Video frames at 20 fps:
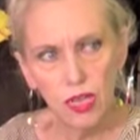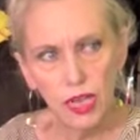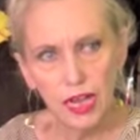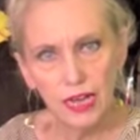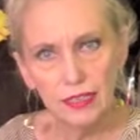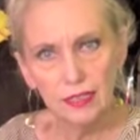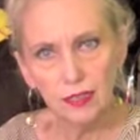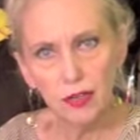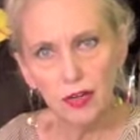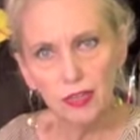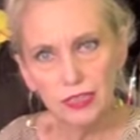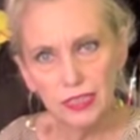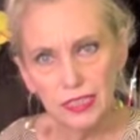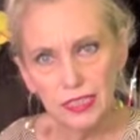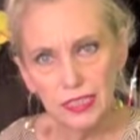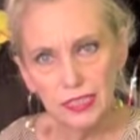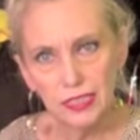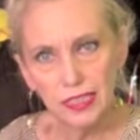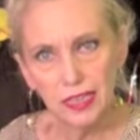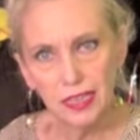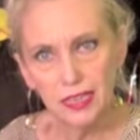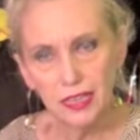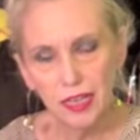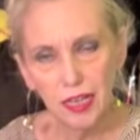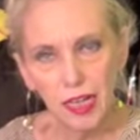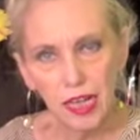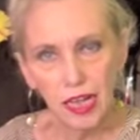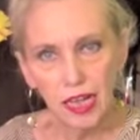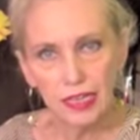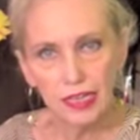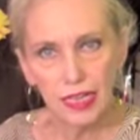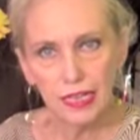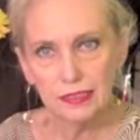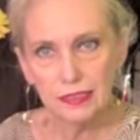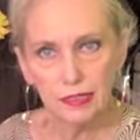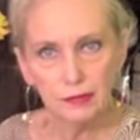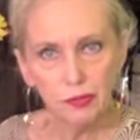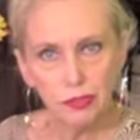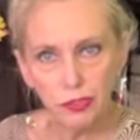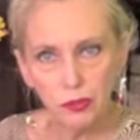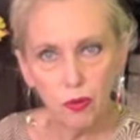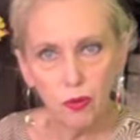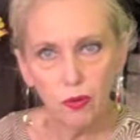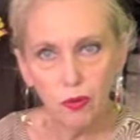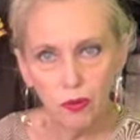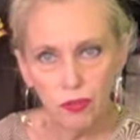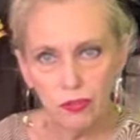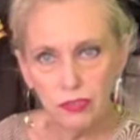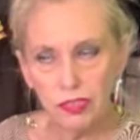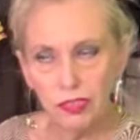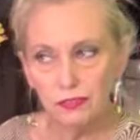and the gardenia, and that I'm sold.